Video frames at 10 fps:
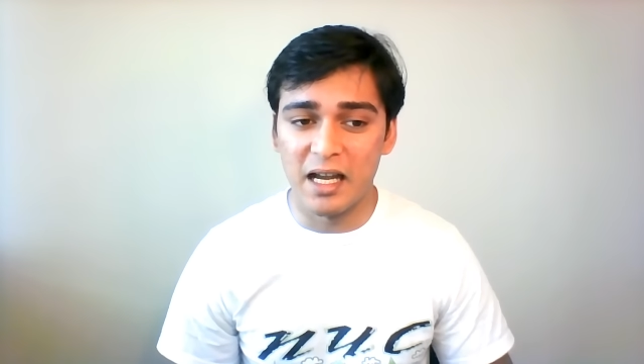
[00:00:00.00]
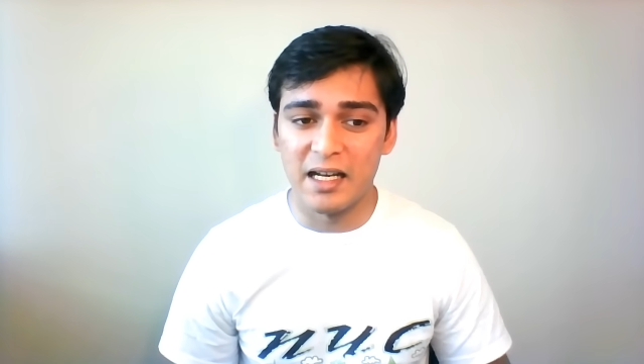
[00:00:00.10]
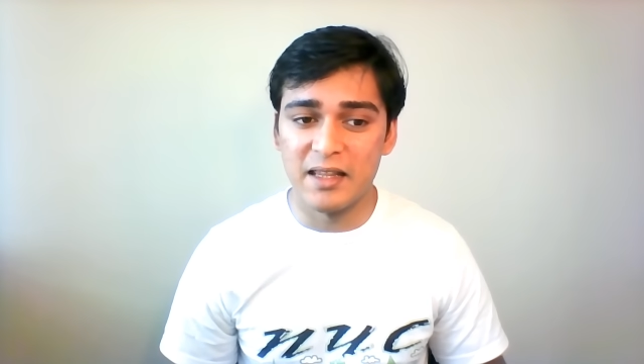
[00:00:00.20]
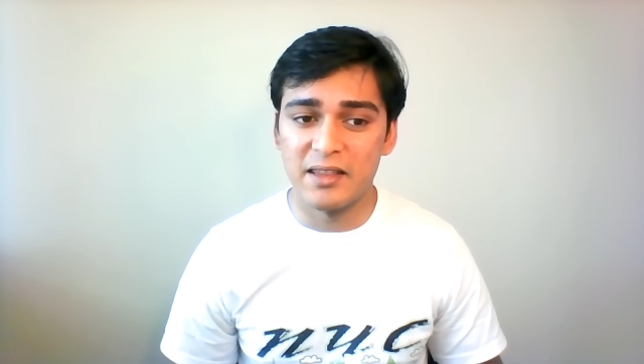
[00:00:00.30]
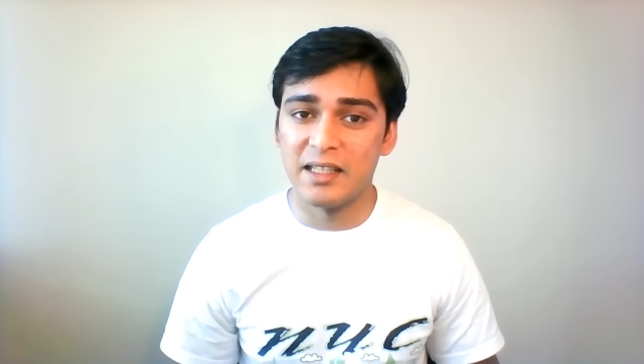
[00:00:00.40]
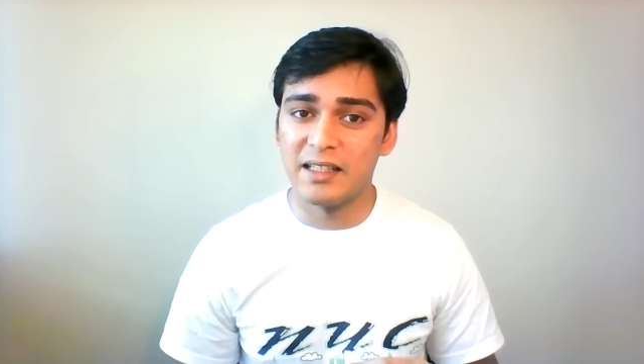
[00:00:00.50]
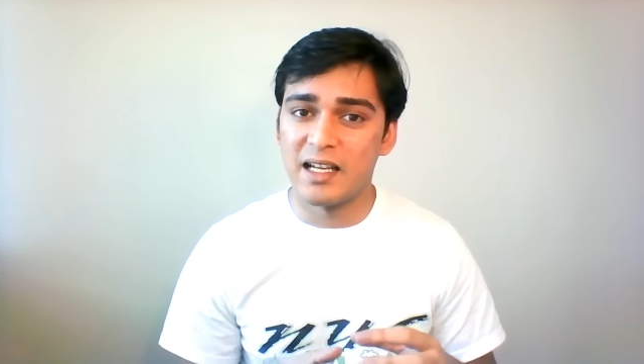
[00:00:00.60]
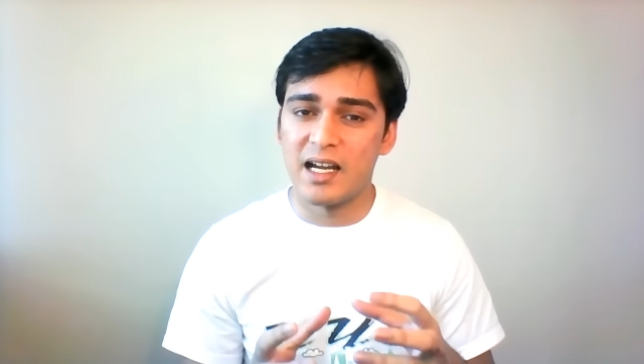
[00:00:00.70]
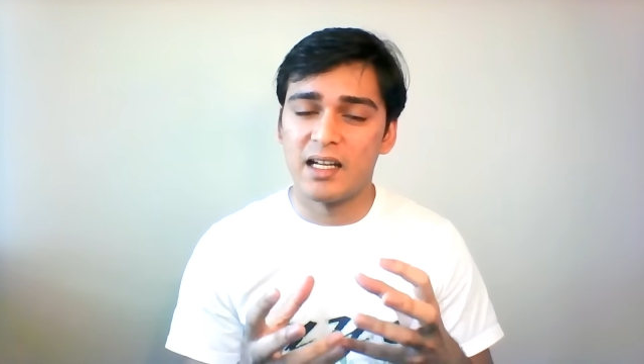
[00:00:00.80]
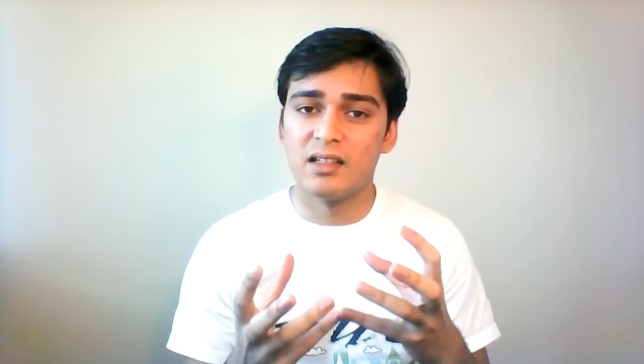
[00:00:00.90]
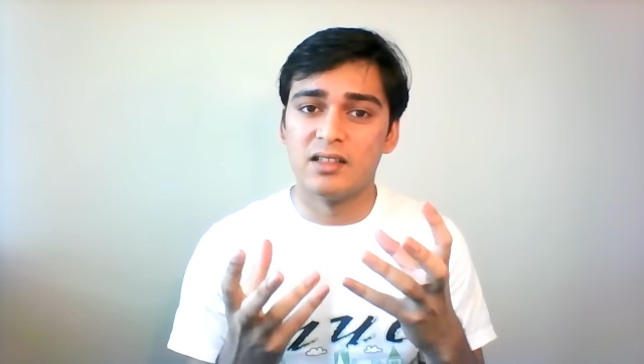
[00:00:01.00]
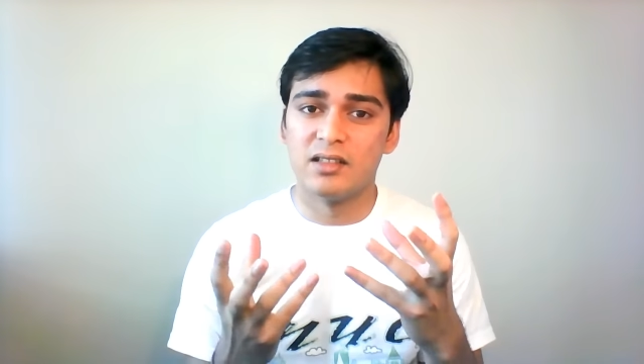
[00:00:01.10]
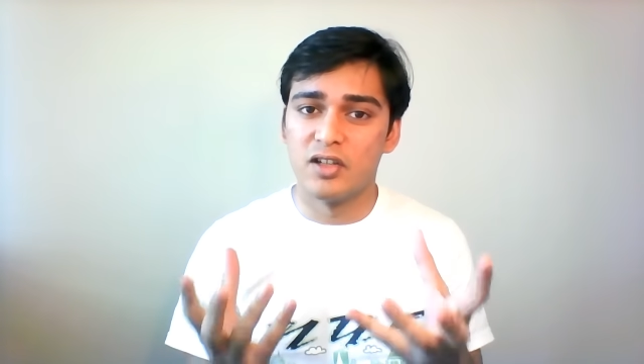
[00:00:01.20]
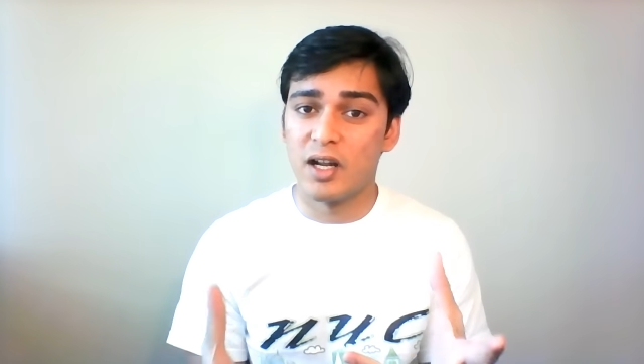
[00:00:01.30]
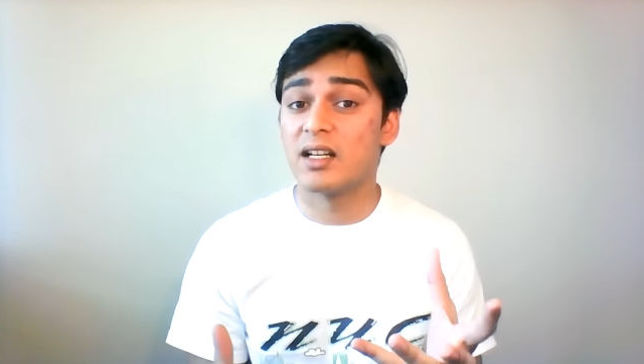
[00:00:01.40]
And I think that the
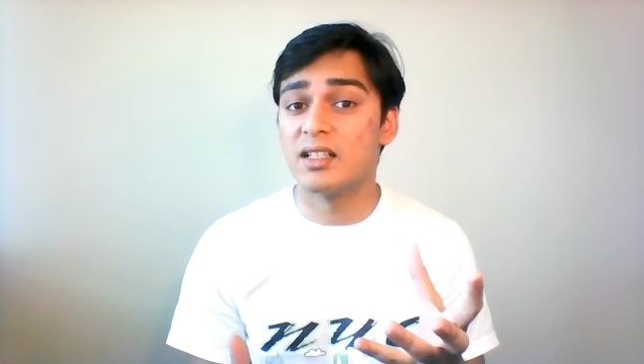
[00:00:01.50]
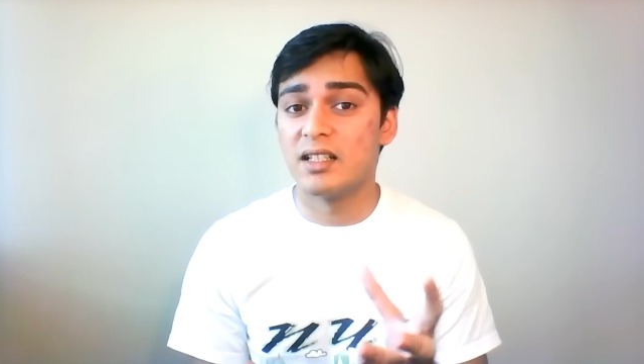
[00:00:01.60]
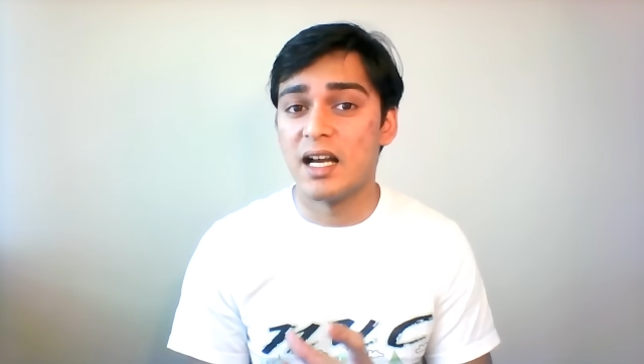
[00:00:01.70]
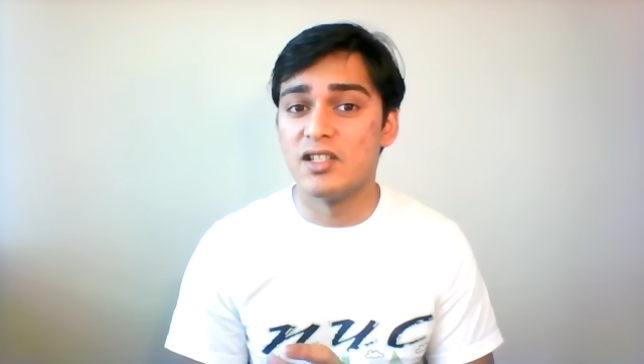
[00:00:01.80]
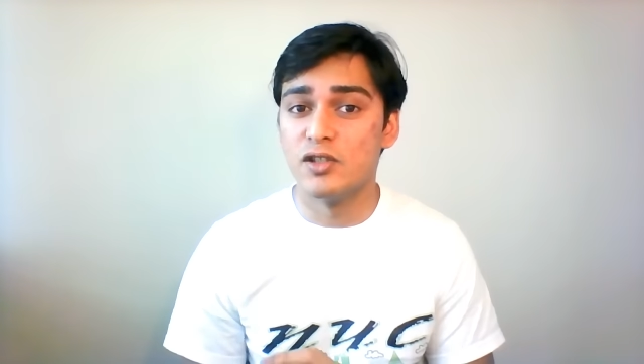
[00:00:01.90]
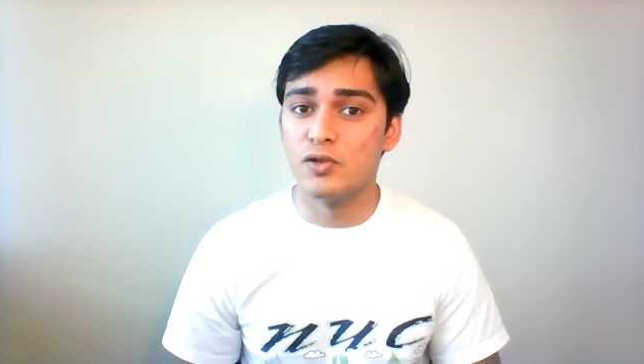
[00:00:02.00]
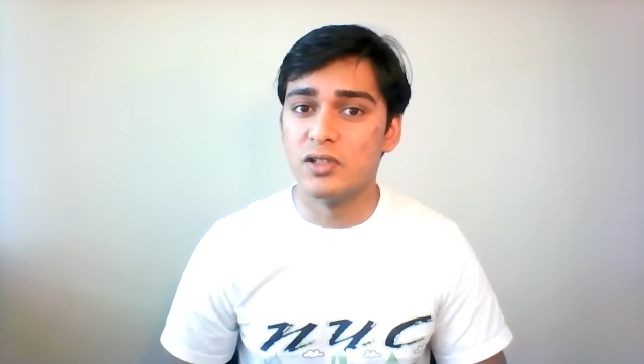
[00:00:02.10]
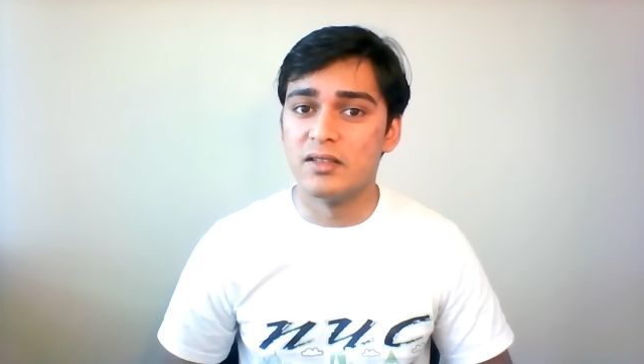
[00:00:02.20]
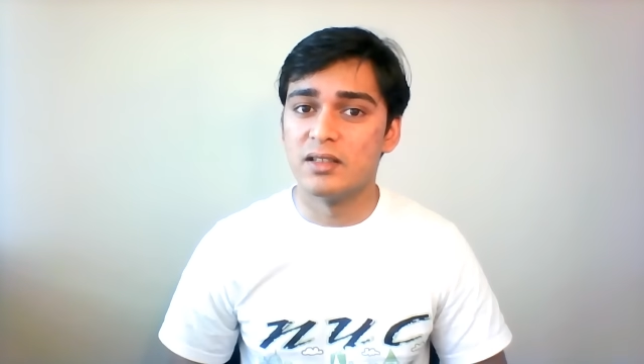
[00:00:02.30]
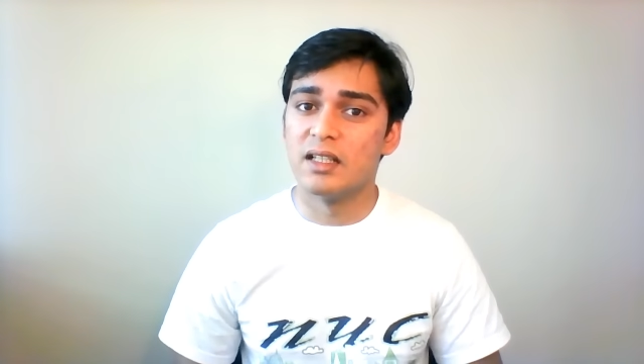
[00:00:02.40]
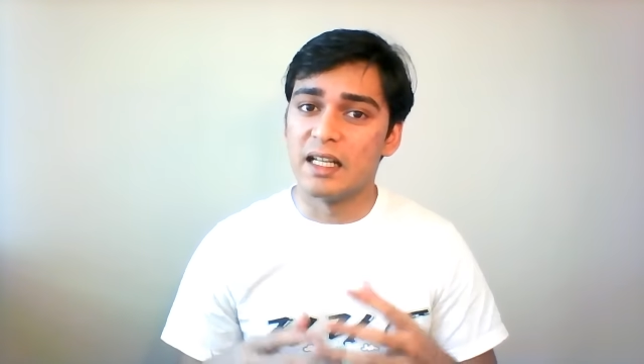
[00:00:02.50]
director has used it